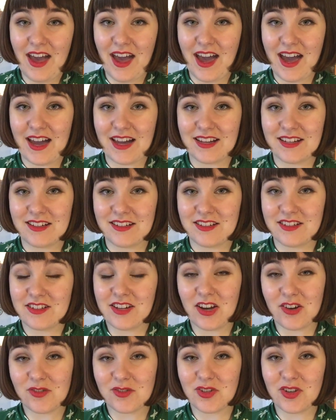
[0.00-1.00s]
and
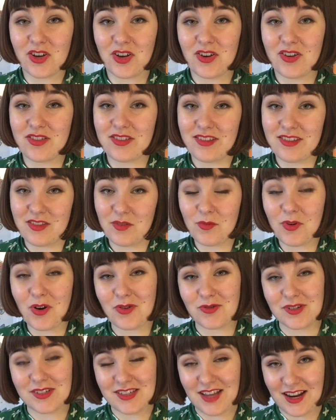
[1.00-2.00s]
tells her that the
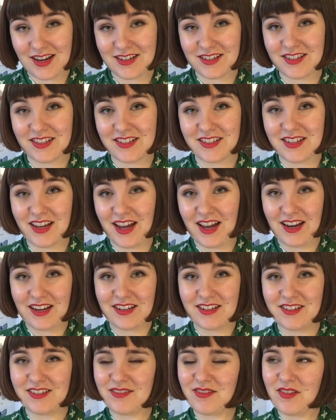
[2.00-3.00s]
world has ended
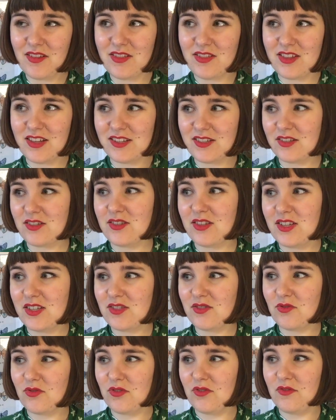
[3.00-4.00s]
and there's this
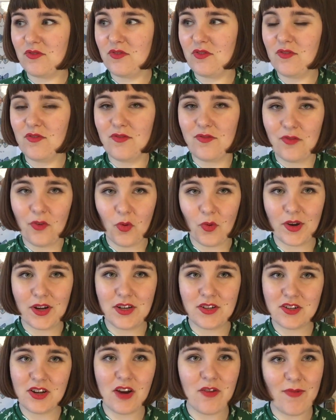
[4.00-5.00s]
sort of
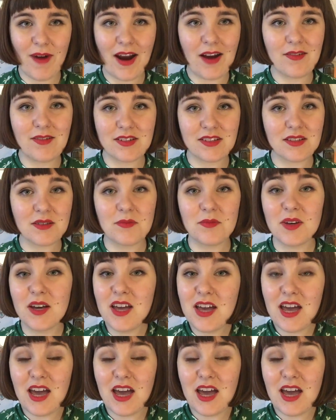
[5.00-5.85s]
void around them.